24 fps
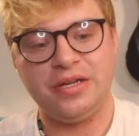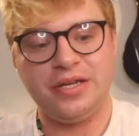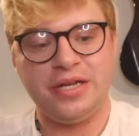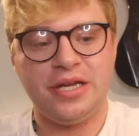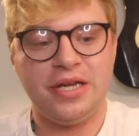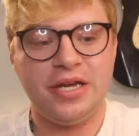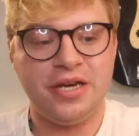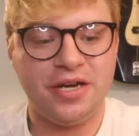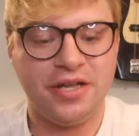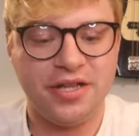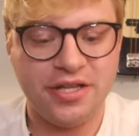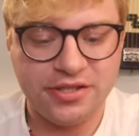
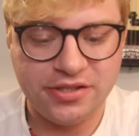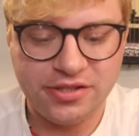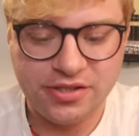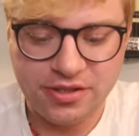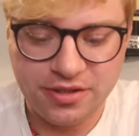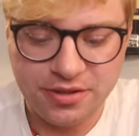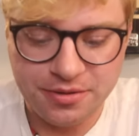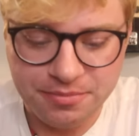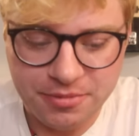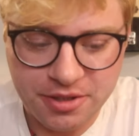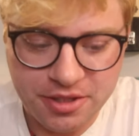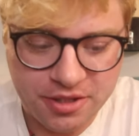Yeah, that's
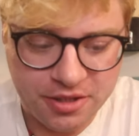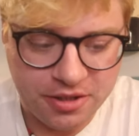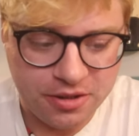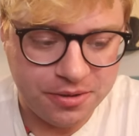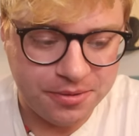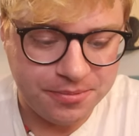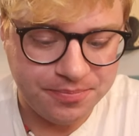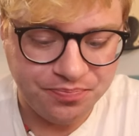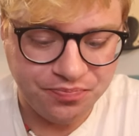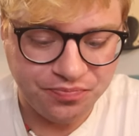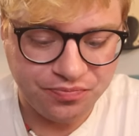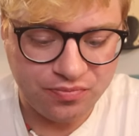some
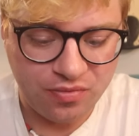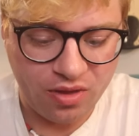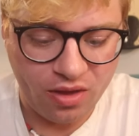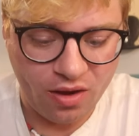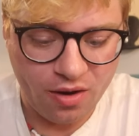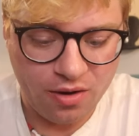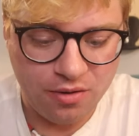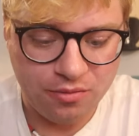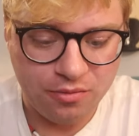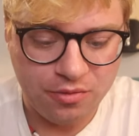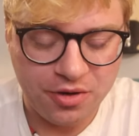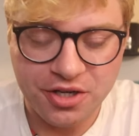
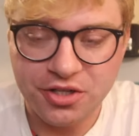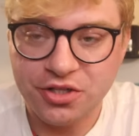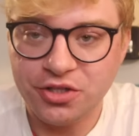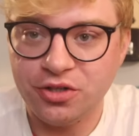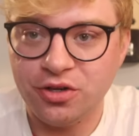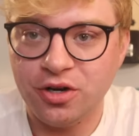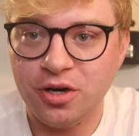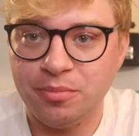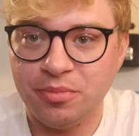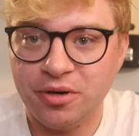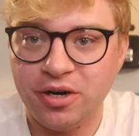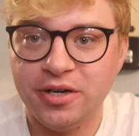
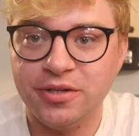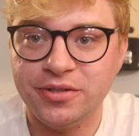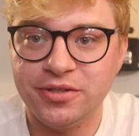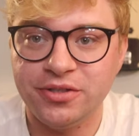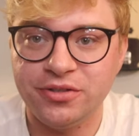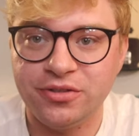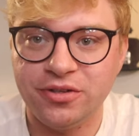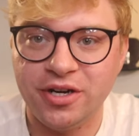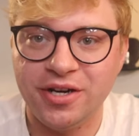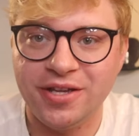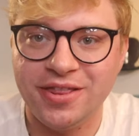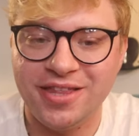restaurant
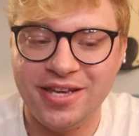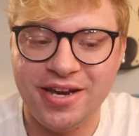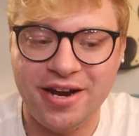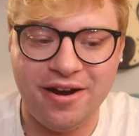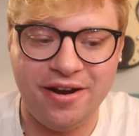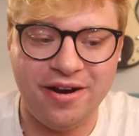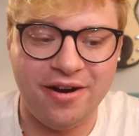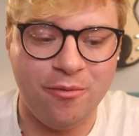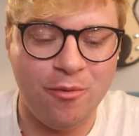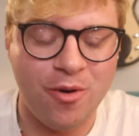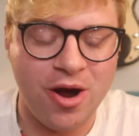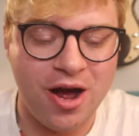prices right
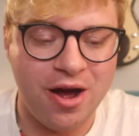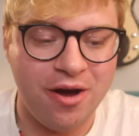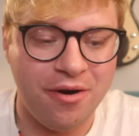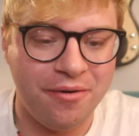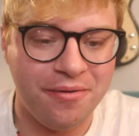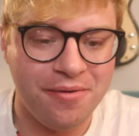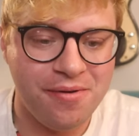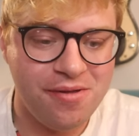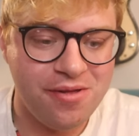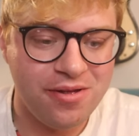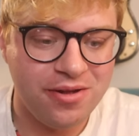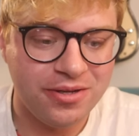there. Wow.
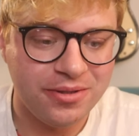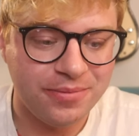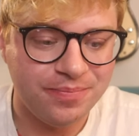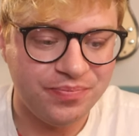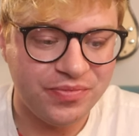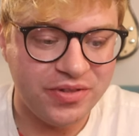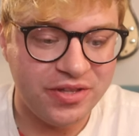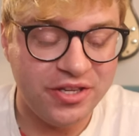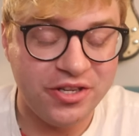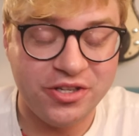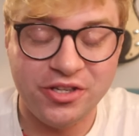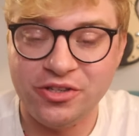
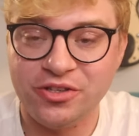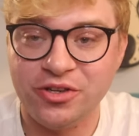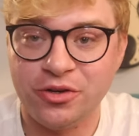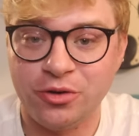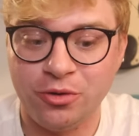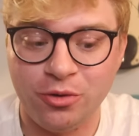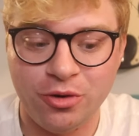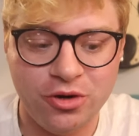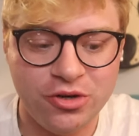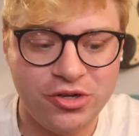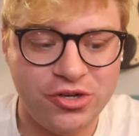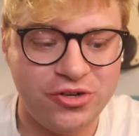And this is a
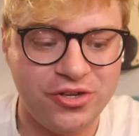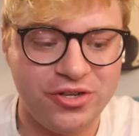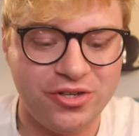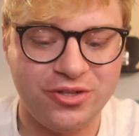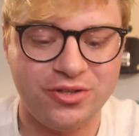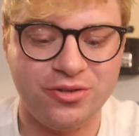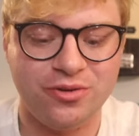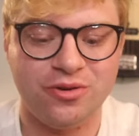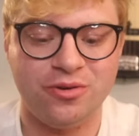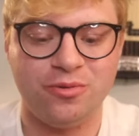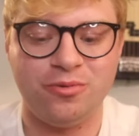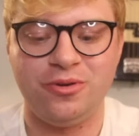grocery
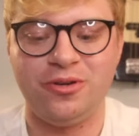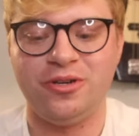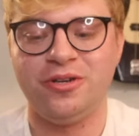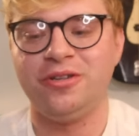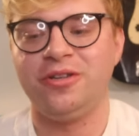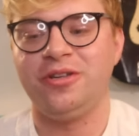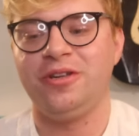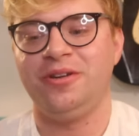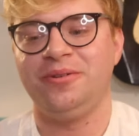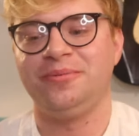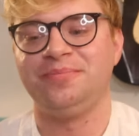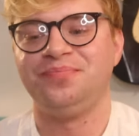store,
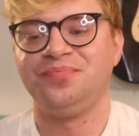really?